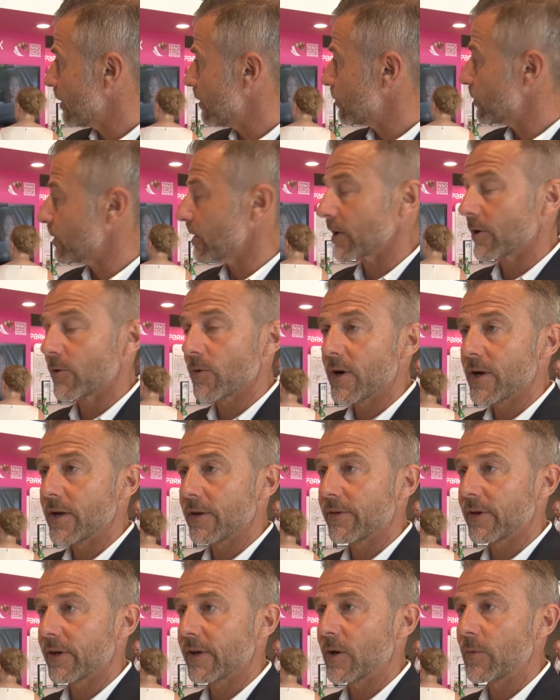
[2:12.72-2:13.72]
We
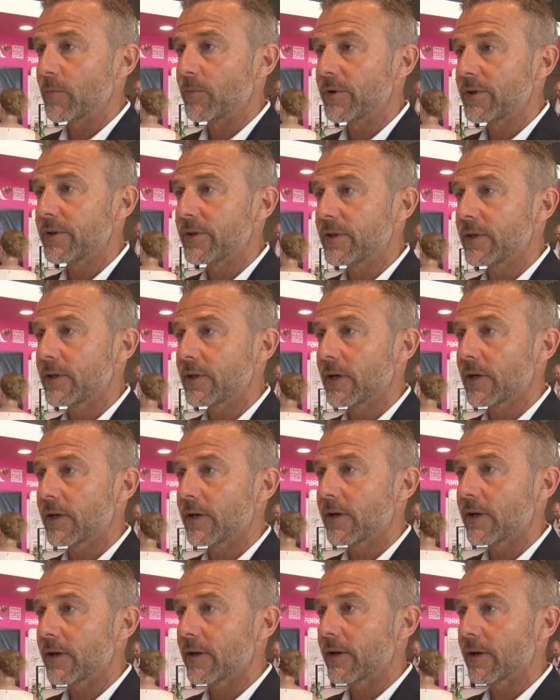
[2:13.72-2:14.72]
acquired the company,
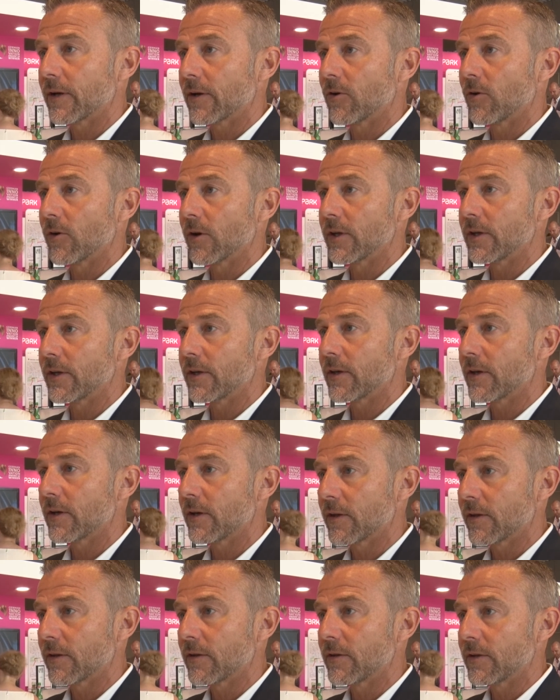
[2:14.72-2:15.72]
a colleague
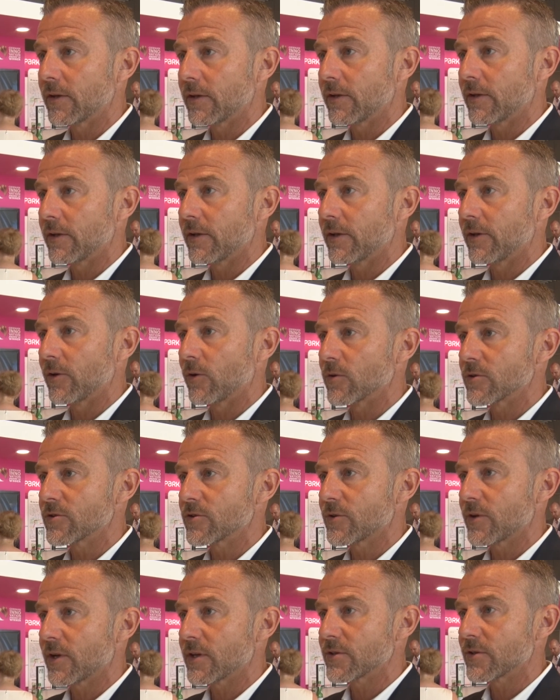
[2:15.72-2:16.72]
in
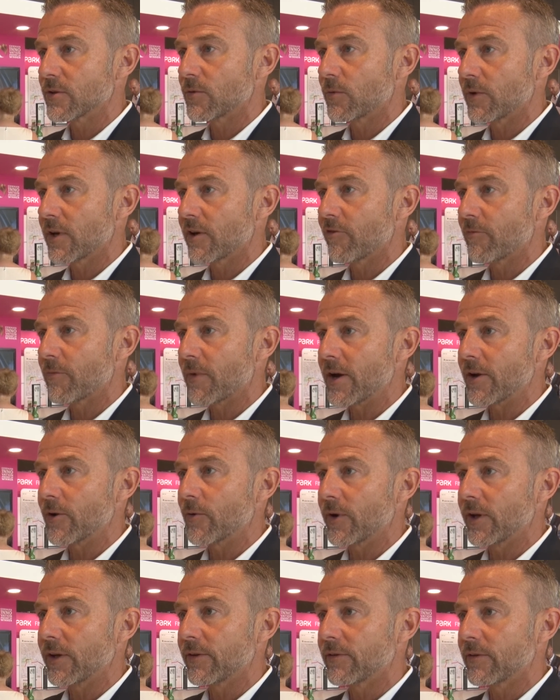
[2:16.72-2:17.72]
Austria, so we have
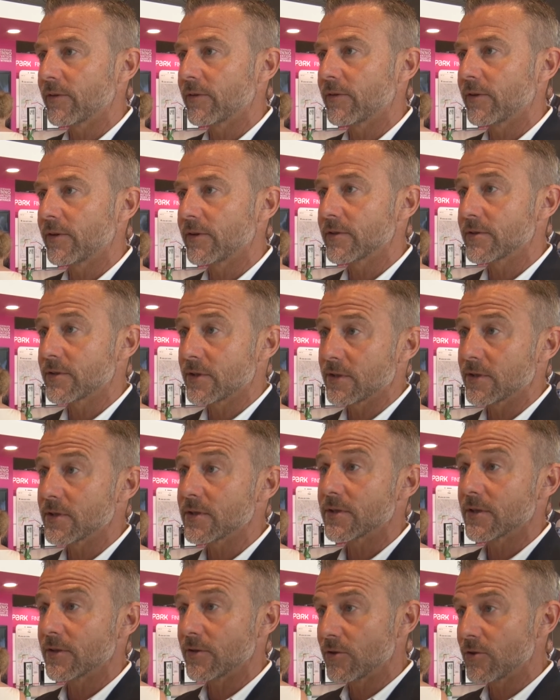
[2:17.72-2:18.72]
migrated the
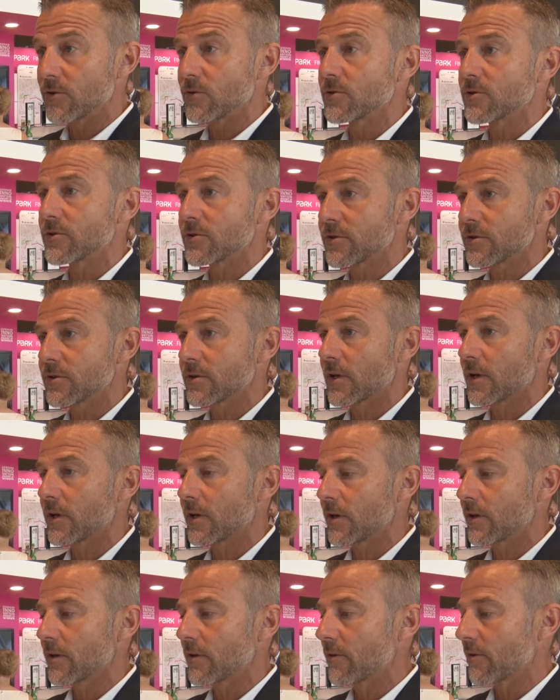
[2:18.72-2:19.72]
cities and the users
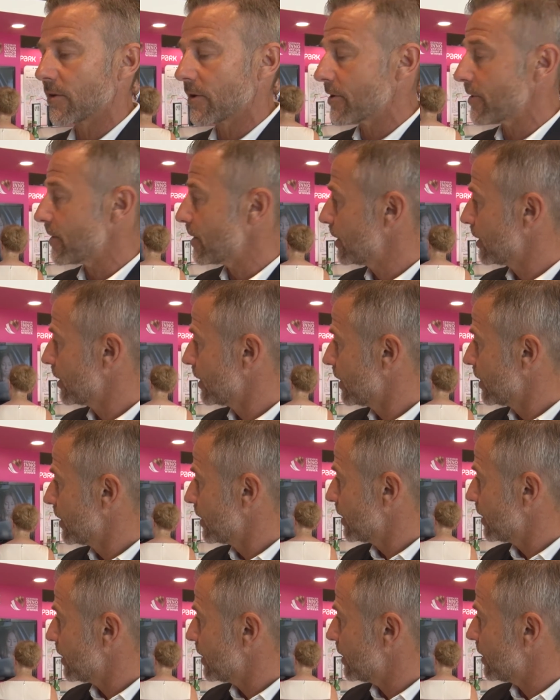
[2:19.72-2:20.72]
there,
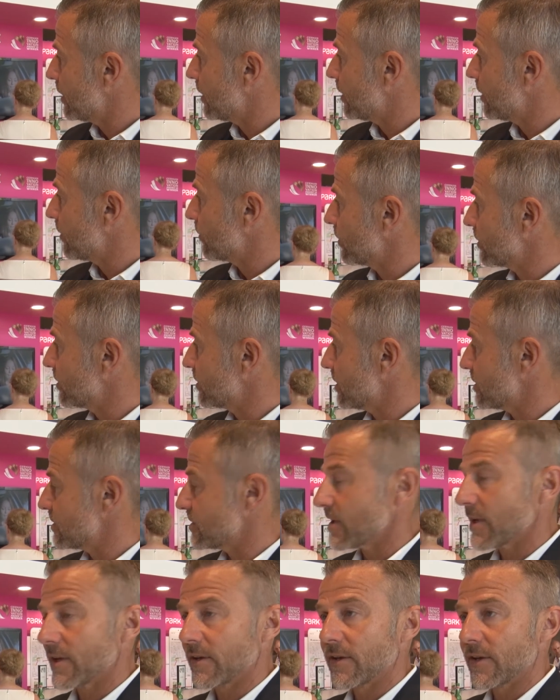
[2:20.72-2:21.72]
which has
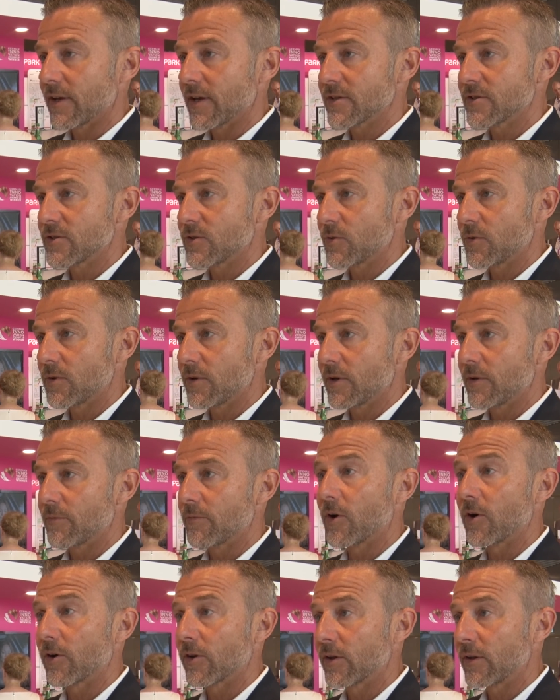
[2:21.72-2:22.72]
taken us to a
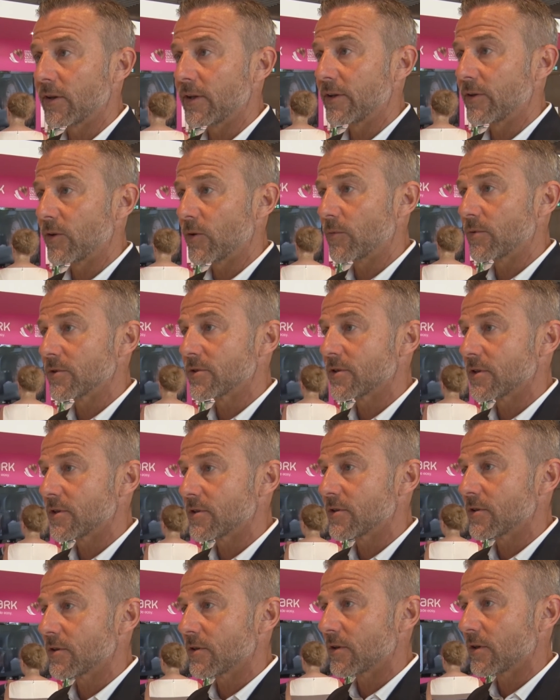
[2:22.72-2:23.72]
market leader
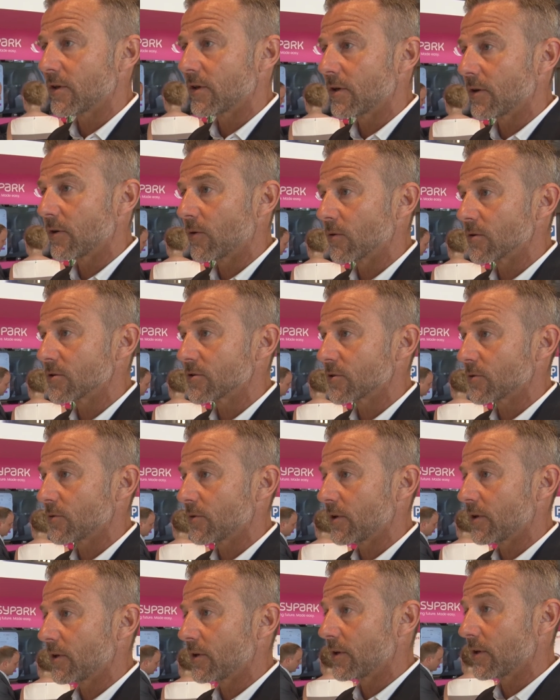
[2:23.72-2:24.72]
position also
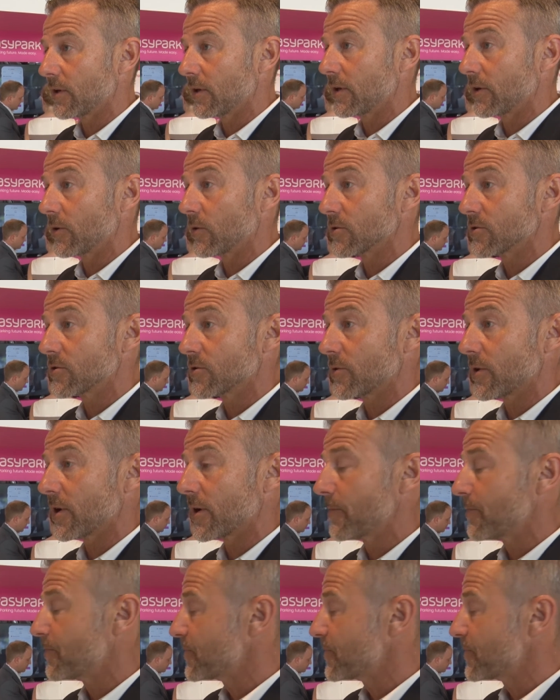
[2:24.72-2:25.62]
in Austria.